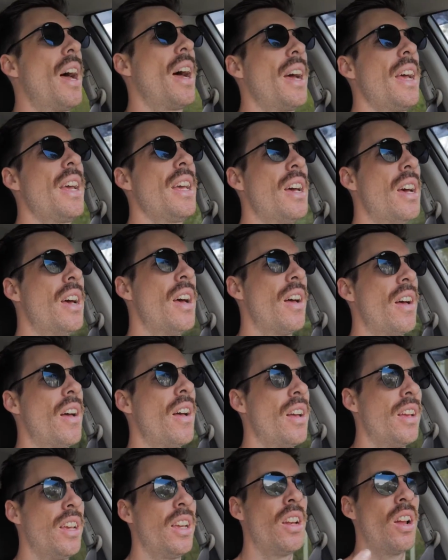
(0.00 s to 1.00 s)
hey,
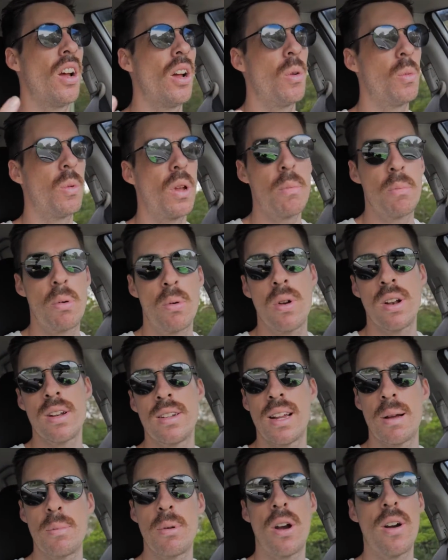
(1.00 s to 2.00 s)
you know, we bought a
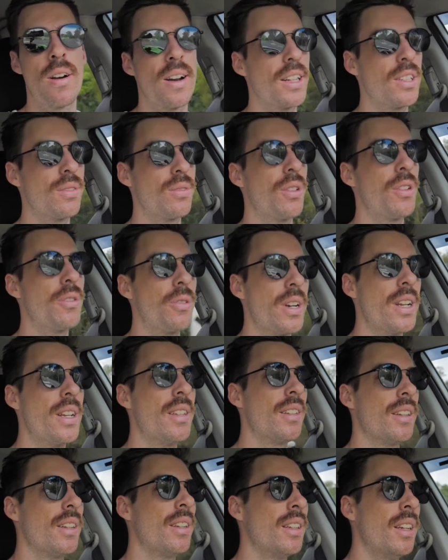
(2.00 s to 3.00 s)
WRX for a
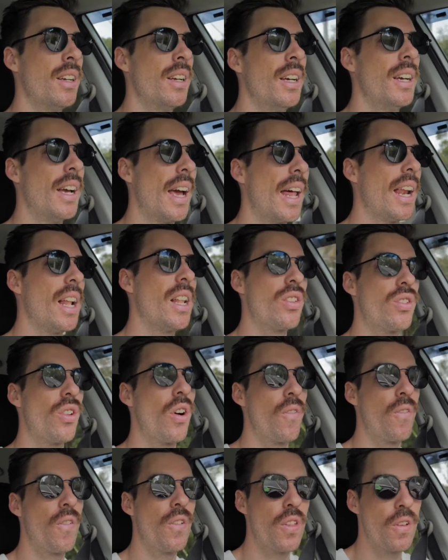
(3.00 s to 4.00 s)
reason, and it's
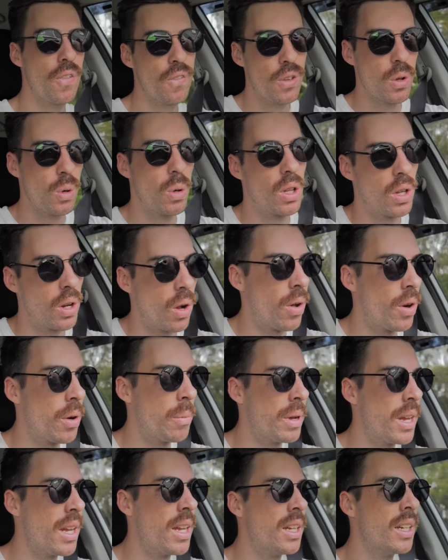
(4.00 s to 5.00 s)
not for the fuel
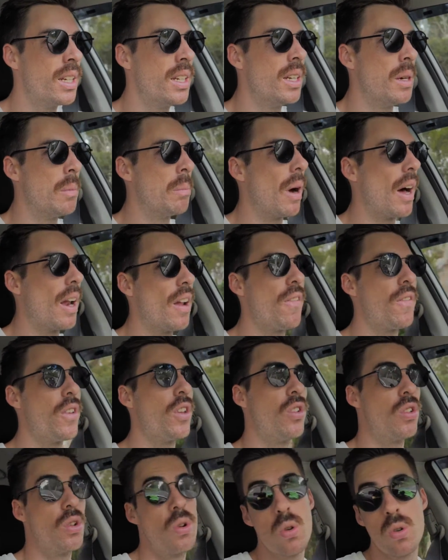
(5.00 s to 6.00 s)
economy. But if
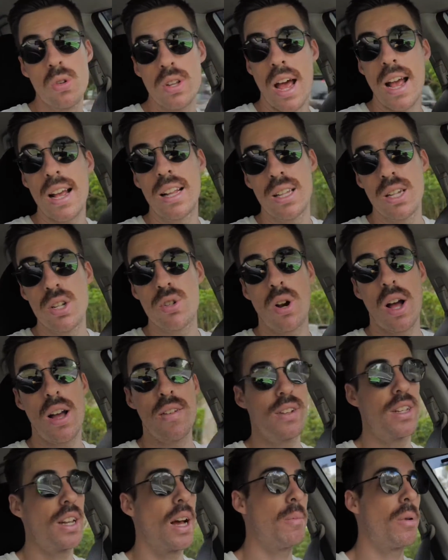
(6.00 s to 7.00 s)
you do daily
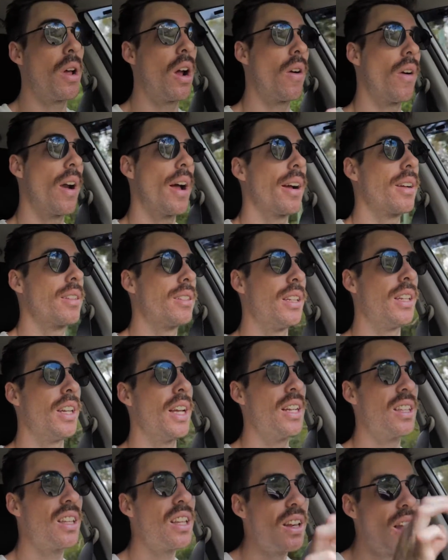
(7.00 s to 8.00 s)
drive a WRX, you
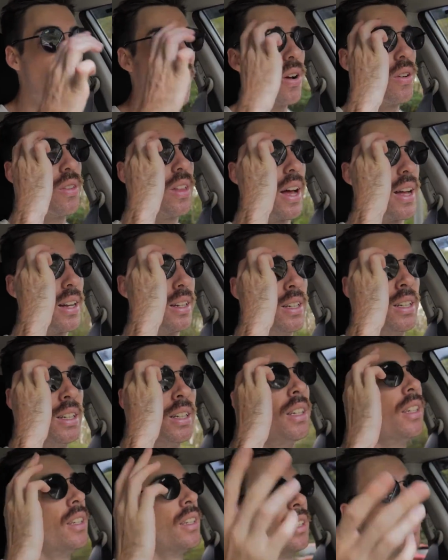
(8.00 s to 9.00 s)
need to know that
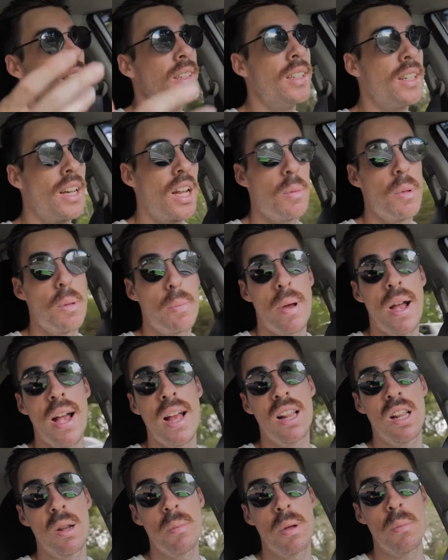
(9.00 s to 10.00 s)
you're going to be
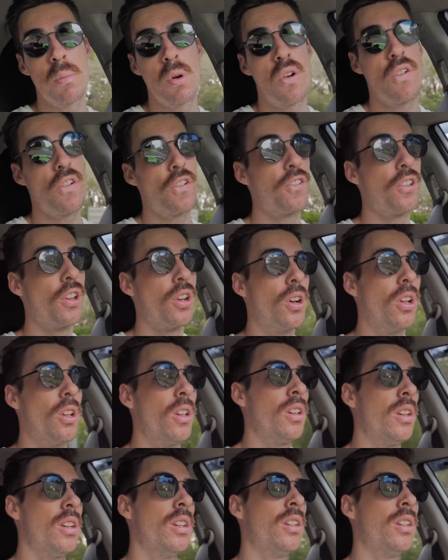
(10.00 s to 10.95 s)
paying a little bit more for fuel.